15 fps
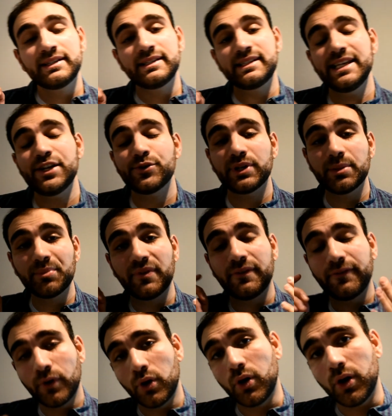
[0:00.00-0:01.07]
Secret number
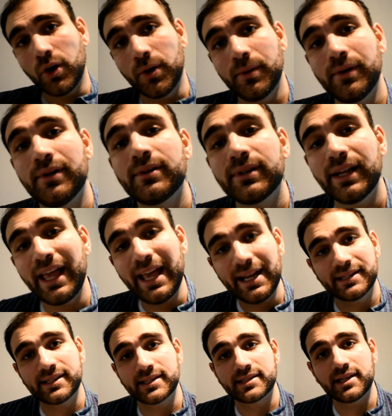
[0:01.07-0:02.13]
four,
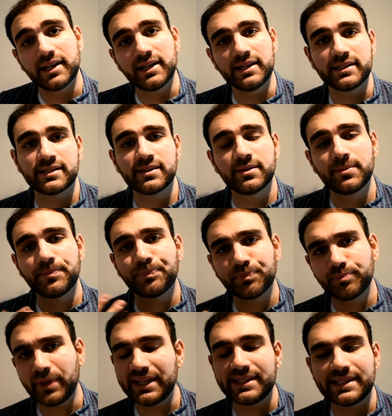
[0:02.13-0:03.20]
exercise.
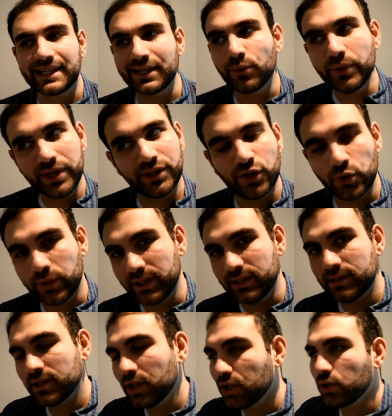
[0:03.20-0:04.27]
Basically what you do
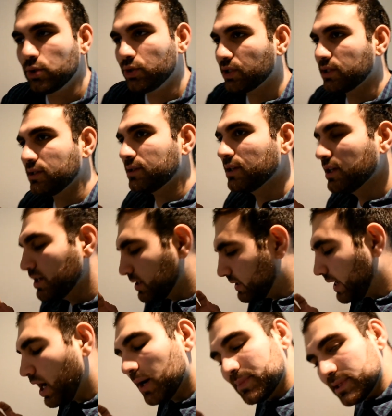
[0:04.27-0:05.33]
is you just
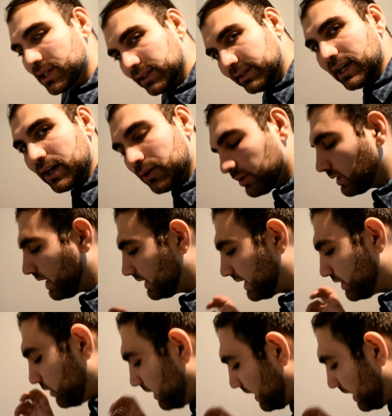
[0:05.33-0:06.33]
get upside down and then you